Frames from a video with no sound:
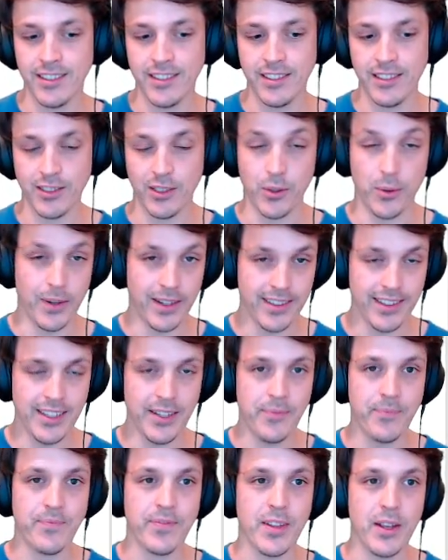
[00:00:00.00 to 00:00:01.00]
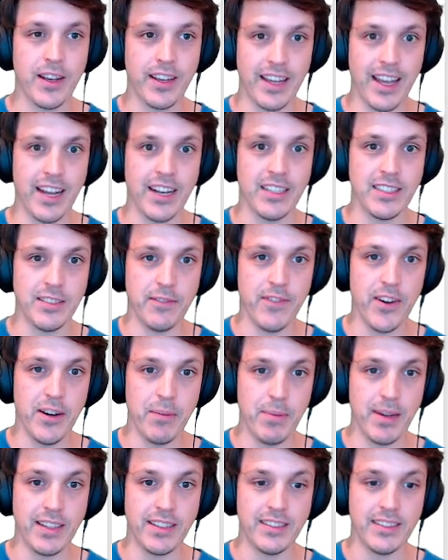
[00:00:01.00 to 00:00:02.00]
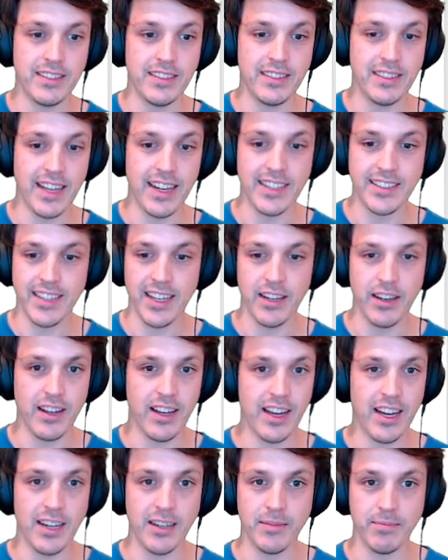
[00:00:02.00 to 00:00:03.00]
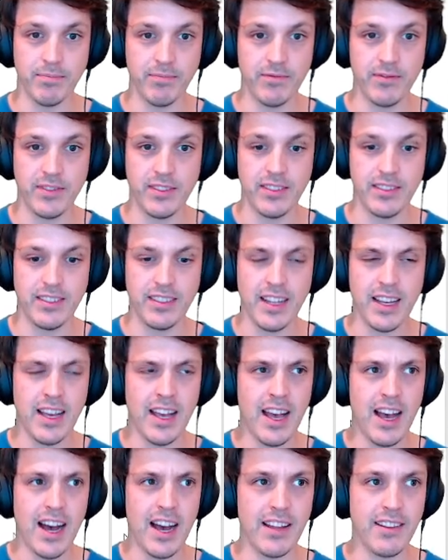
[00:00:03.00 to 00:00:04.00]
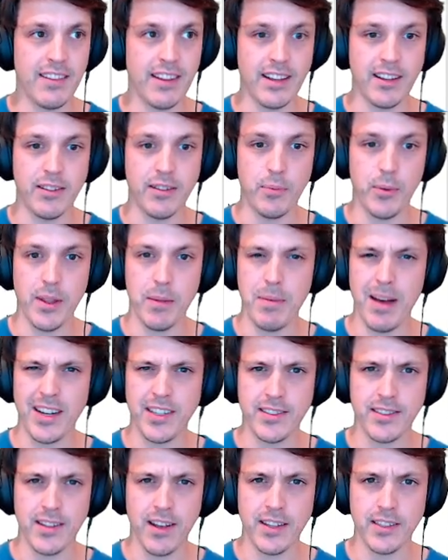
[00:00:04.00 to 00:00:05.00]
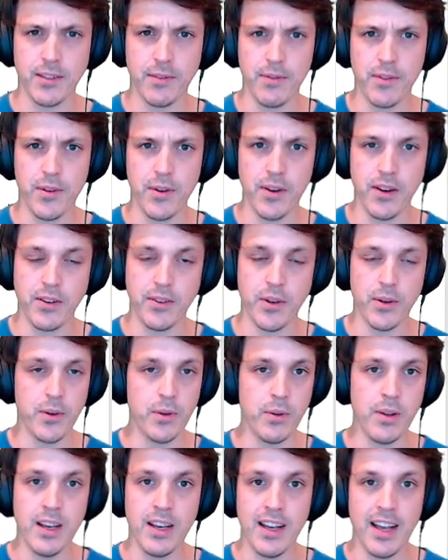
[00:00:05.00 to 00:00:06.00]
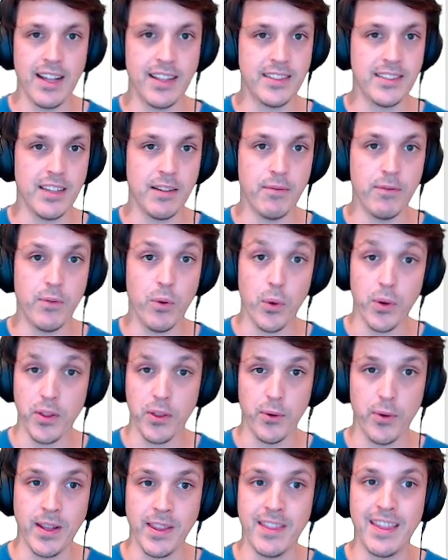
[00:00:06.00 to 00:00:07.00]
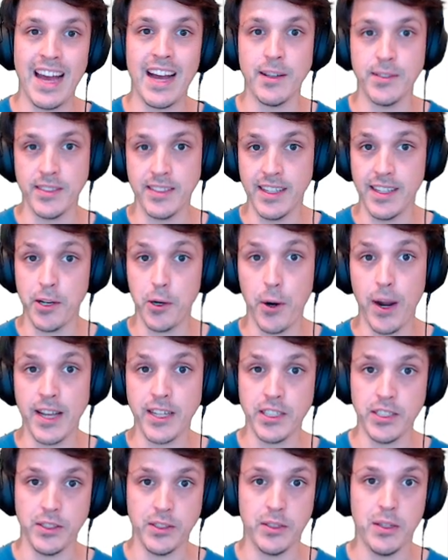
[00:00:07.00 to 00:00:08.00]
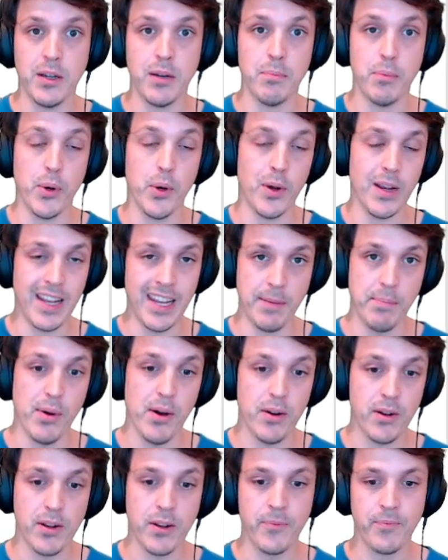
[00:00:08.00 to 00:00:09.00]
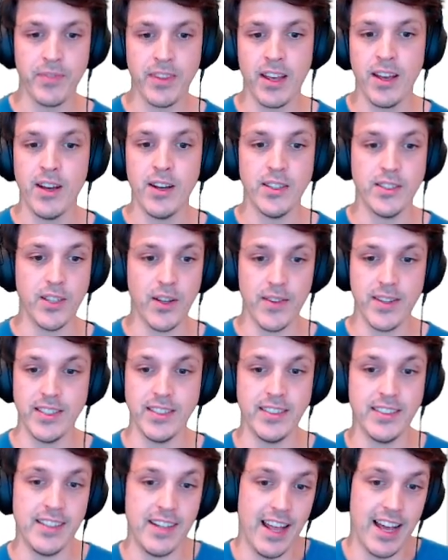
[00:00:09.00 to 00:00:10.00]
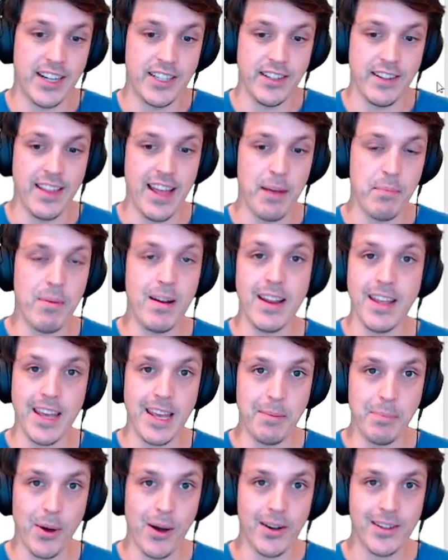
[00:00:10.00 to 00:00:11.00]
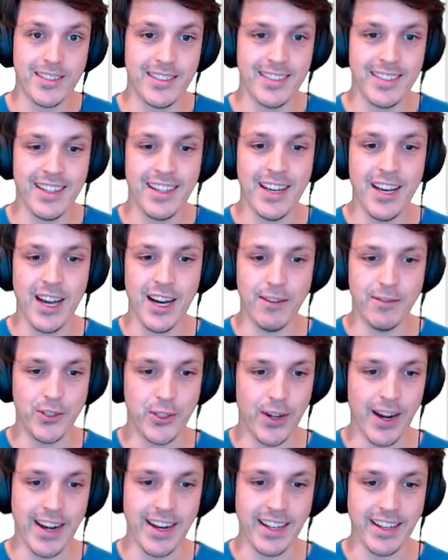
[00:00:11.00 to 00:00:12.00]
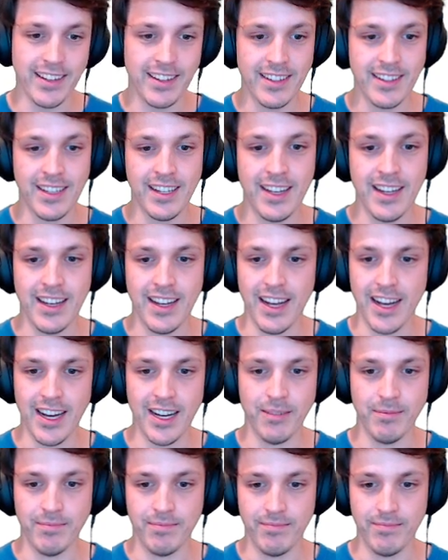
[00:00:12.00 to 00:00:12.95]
quickly. Again, it's a very big data set. I think with a batch size of 32, it's some 43,000 iterations per epoch. So this isn't actually that many epochs of training. 5